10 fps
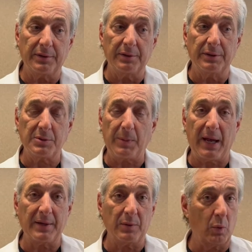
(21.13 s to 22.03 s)

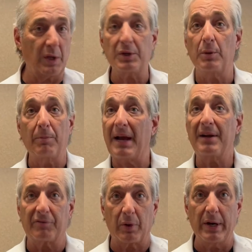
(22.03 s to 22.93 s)
despite what you might
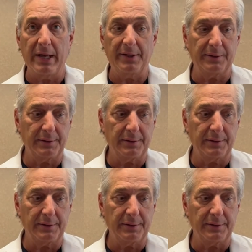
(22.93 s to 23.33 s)
have read,